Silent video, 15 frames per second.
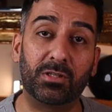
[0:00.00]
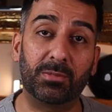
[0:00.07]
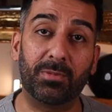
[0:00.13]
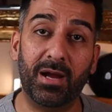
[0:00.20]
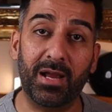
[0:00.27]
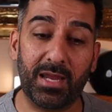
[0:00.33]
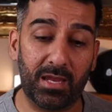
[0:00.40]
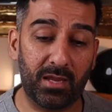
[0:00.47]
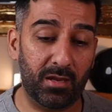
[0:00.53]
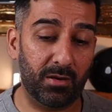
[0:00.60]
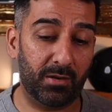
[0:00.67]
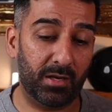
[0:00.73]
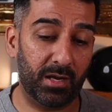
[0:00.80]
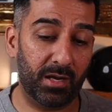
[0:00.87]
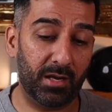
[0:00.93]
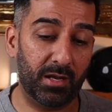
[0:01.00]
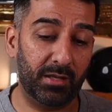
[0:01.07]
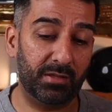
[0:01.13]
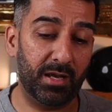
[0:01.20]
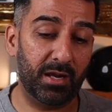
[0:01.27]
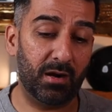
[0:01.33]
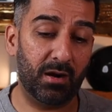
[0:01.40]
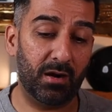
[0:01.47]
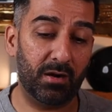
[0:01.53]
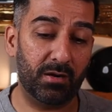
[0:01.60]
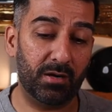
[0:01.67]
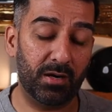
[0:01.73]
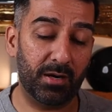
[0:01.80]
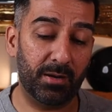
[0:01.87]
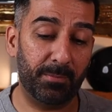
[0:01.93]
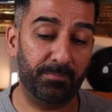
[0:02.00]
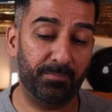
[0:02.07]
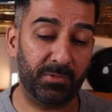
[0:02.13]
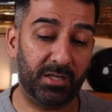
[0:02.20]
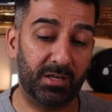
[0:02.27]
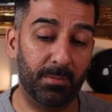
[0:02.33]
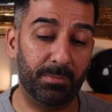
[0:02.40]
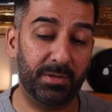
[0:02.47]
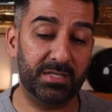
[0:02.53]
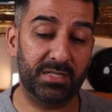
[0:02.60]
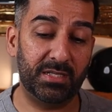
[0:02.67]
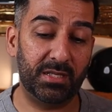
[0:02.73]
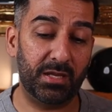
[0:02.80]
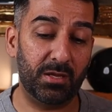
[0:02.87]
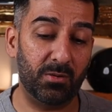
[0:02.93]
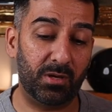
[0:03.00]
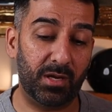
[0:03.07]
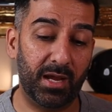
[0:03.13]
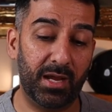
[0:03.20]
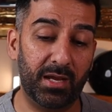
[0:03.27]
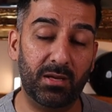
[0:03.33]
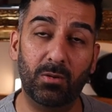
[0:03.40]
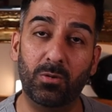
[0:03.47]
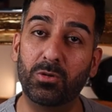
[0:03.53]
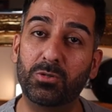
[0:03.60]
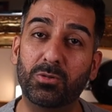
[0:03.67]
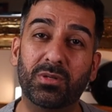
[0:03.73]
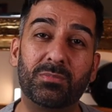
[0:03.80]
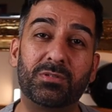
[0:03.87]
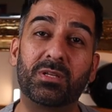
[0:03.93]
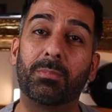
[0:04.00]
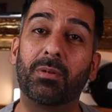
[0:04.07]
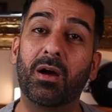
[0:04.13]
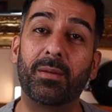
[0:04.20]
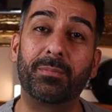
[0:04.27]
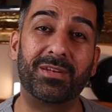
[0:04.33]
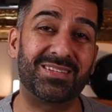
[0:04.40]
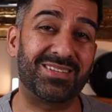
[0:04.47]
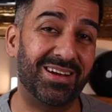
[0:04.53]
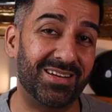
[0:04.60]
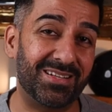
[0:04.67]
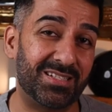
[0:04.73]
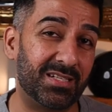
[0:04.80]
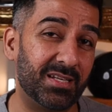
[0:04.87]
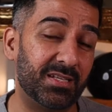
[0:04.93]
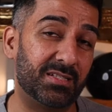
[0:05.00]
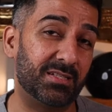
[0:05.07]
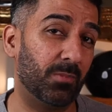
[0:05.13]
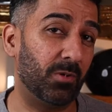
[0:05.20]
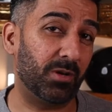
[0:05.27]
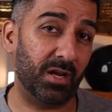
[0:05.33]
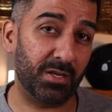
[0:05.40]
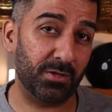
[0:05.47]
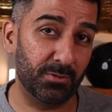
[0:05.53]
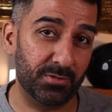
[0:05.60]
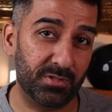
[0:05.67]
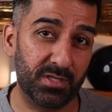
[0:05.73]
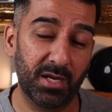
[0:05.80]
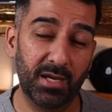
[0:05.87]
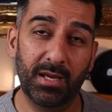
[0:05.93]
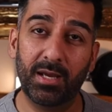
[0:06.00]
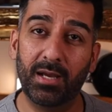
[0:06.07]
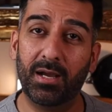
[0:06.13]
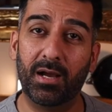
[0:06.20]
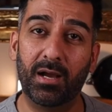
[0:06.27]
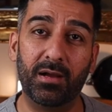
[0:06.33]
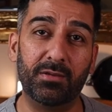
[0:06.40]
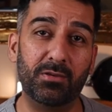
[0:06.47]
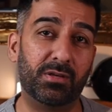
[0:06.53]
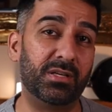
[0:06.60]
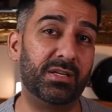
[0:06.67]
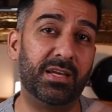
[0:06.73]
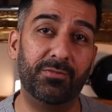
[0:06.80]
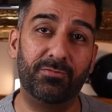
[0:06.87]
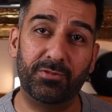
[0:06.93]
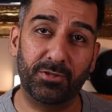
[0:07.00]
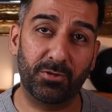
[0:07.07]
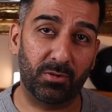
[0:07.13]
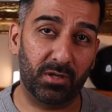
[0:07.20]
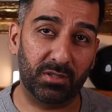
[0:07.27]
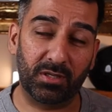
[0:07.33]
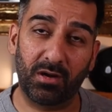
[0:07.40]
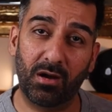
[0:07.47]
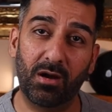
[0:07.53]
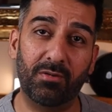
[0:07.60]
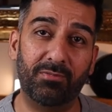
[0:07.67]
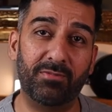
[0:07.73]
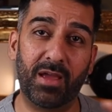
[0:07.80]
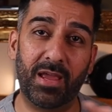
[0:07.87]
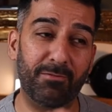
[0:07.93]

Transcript: for the bike, you can there are companies in the UK who do them. Sublime Designs is someone I used. You can gift your other half